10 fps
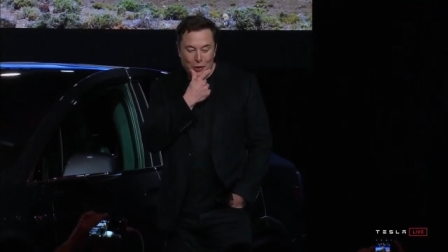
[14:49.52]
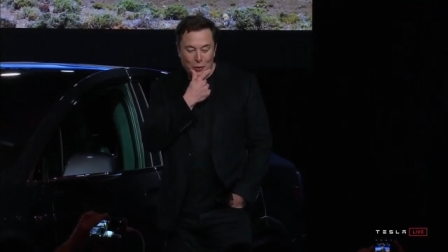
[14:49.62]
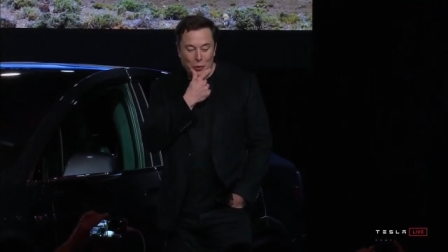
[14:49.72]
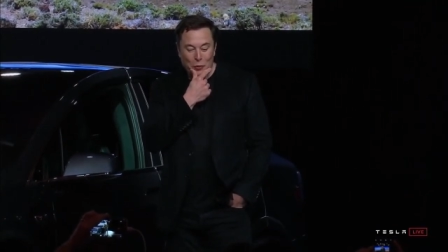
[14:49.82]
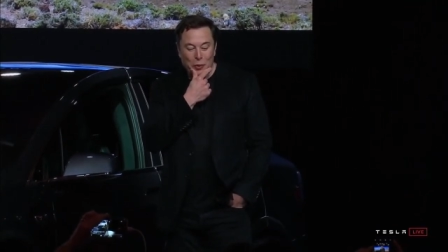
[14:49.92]

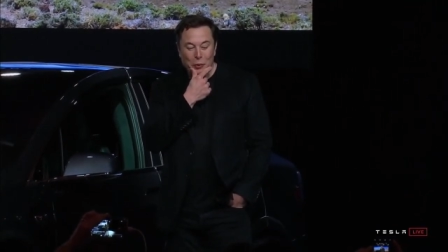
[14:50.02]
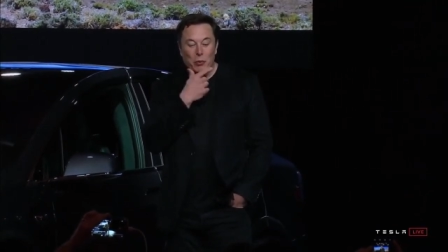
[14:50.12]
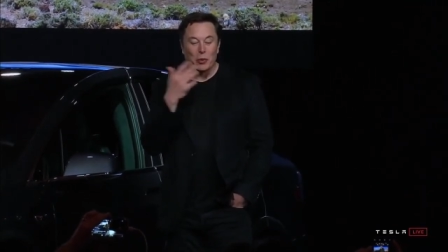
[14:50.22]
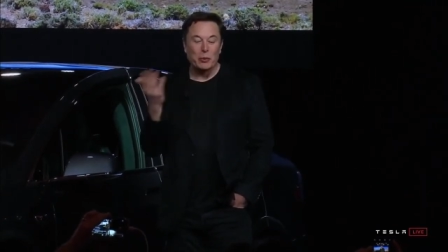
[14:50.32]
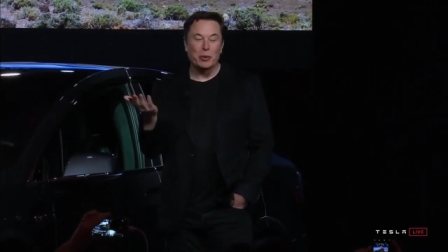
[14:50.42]
we, we,
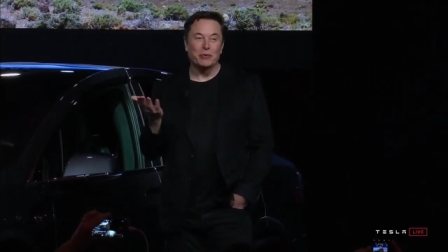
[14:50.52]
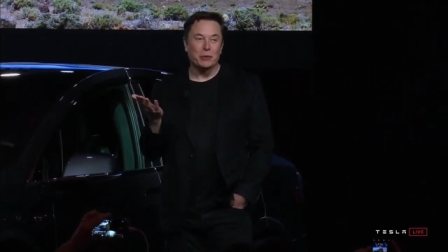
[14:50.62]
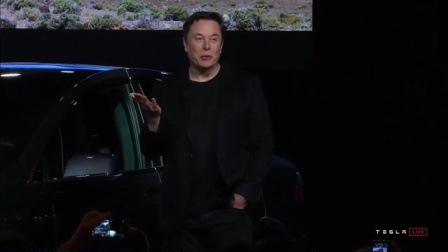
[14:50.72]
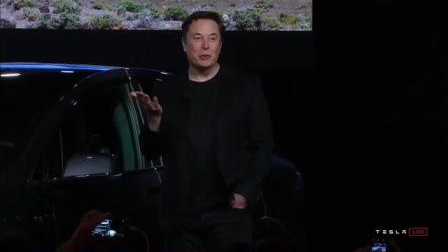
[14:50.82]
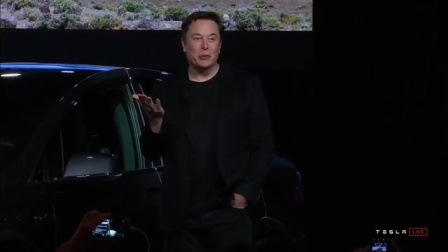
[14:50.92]
we, would've,
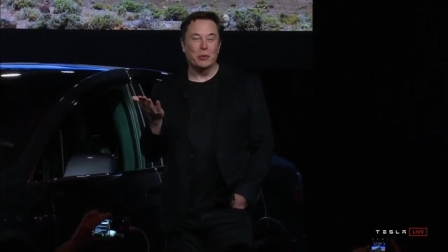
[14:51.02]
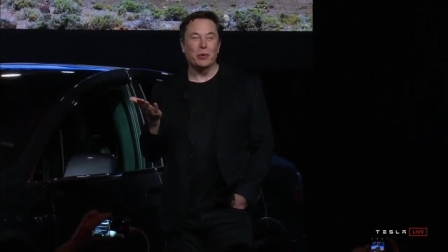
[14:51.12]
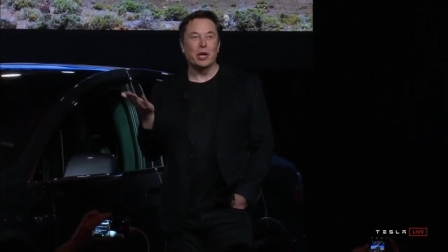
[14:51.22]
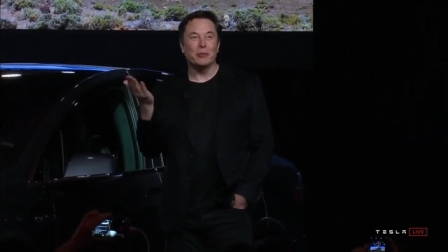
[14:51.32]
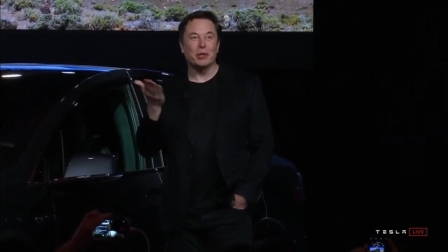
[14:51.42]
we
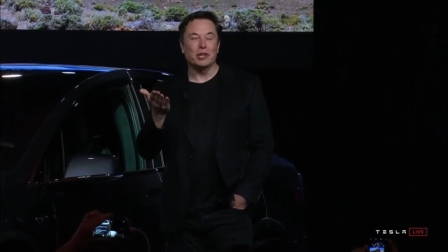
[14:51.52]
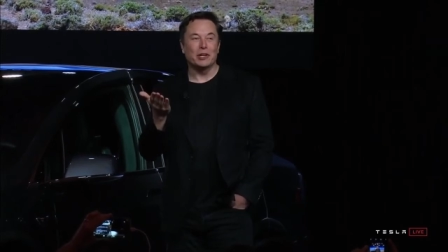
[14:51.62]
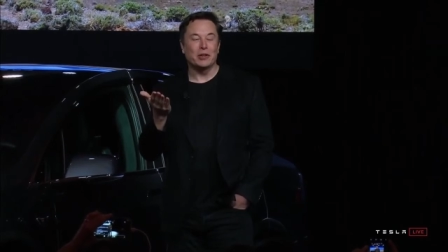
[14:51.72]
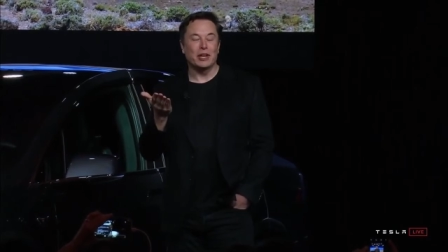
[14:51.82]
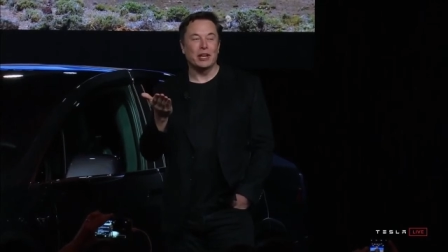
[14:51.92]
were gonna build
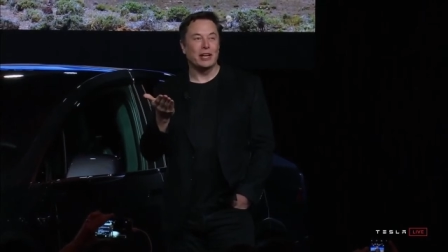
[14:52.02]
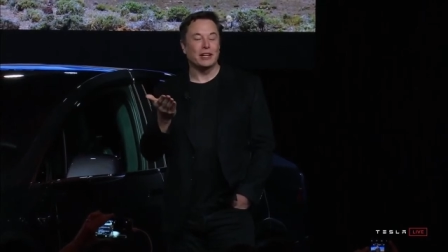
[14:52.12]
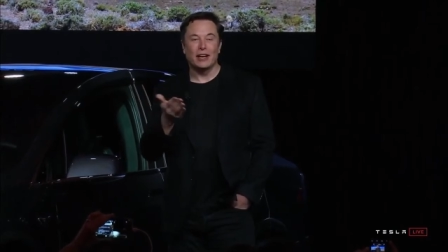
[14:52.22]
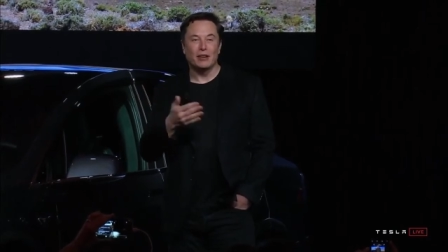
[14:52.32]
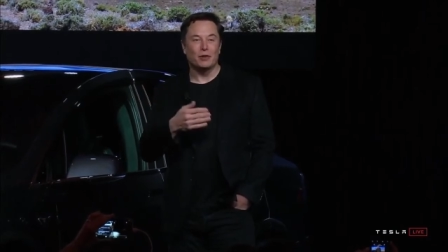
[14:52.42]
it in,
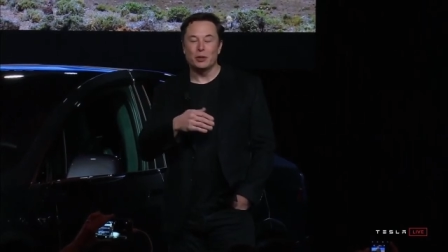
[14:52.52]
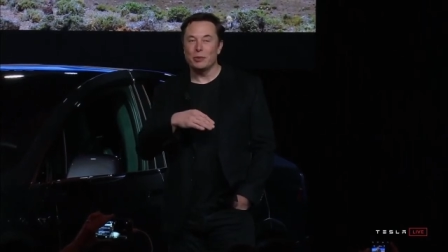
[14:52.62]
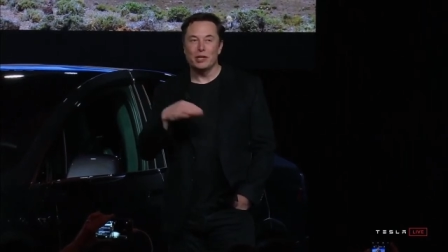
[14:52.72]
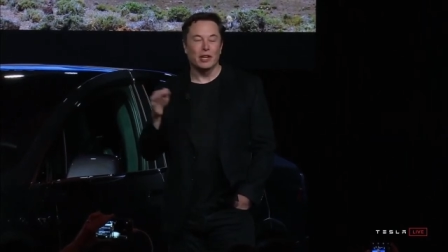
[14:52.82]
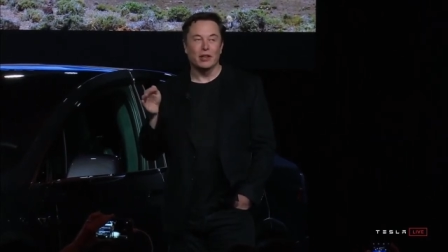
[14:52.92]
in California,
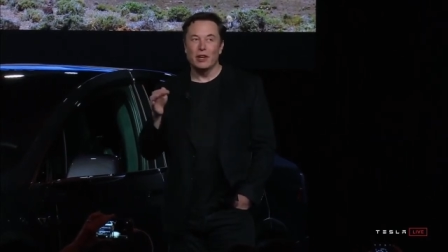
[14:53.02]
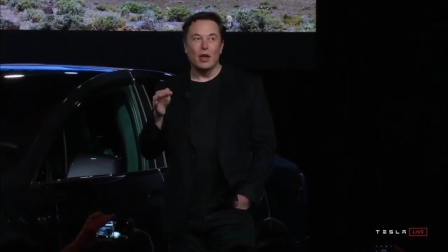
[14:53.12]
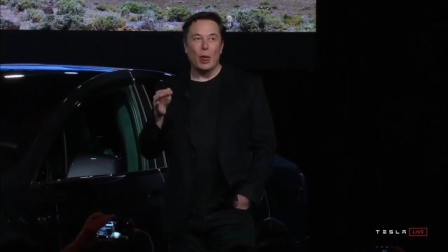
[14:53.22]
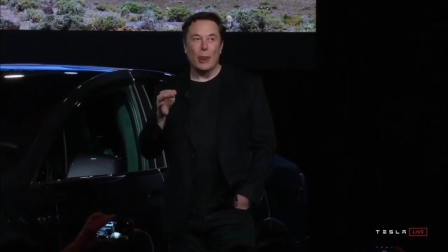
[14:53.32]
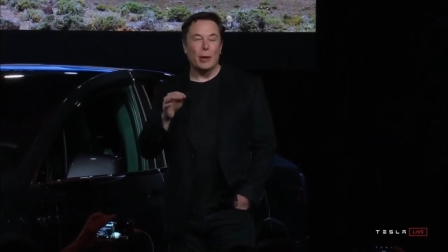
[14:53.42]
but like,
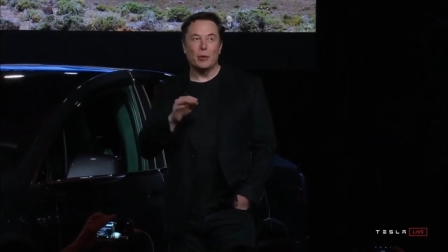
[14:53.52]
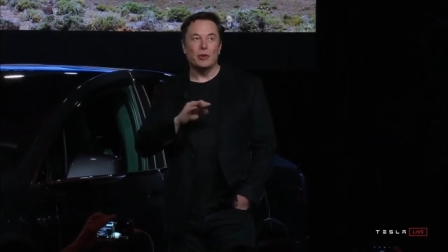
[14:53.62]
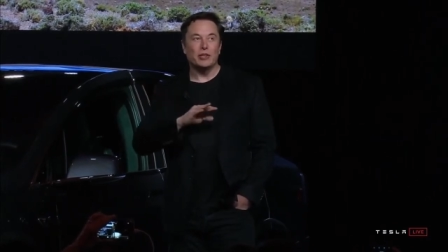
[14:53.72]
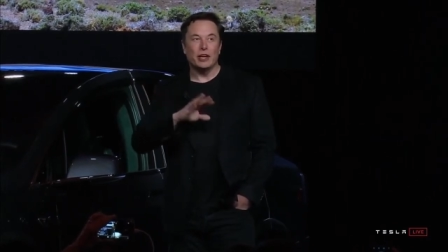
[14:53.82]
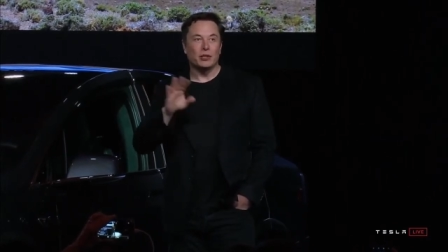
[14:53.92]
it would
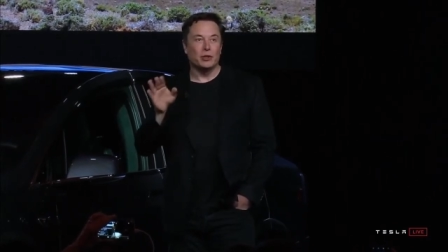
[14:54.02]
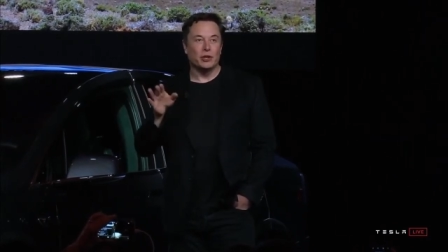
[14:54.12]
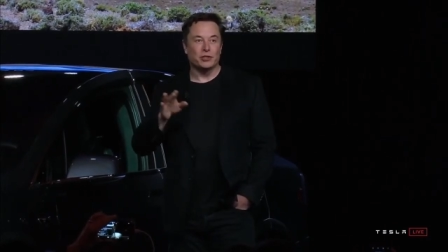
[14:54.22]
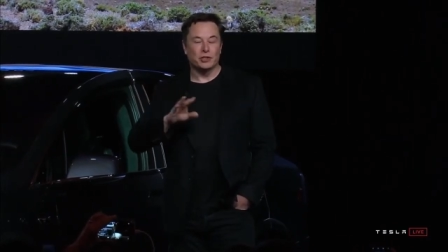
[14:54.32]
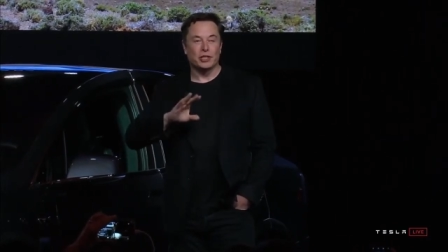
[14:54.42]
have taken two
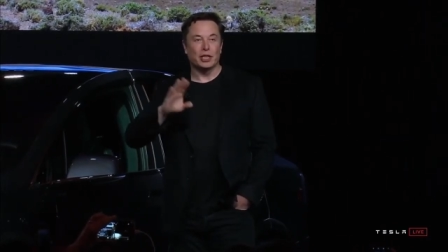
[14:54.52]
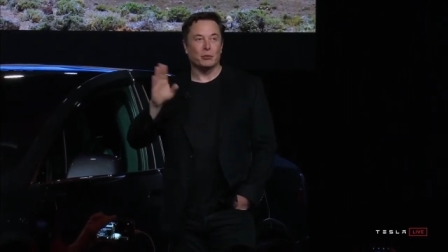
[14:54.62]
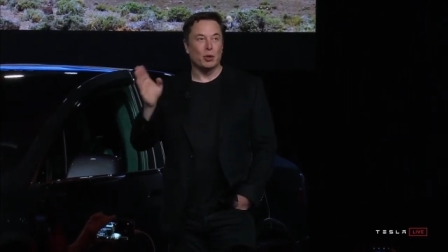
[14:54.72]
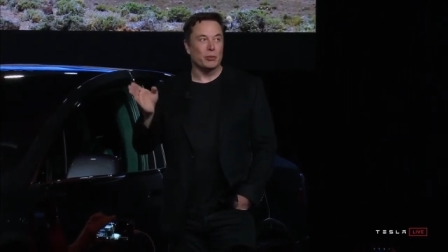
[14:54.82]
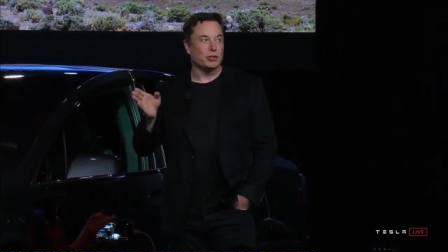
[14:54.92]
years just to get
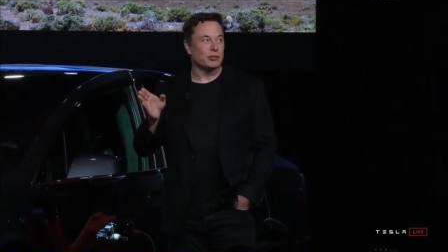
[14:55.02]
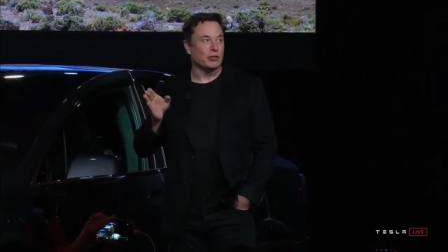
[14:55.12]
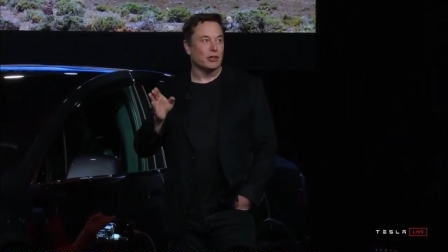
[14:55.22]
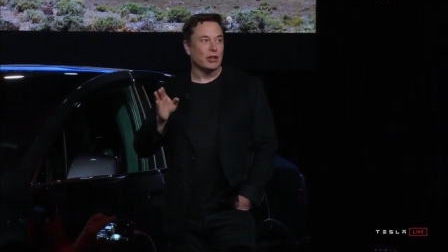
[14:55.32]
the permits.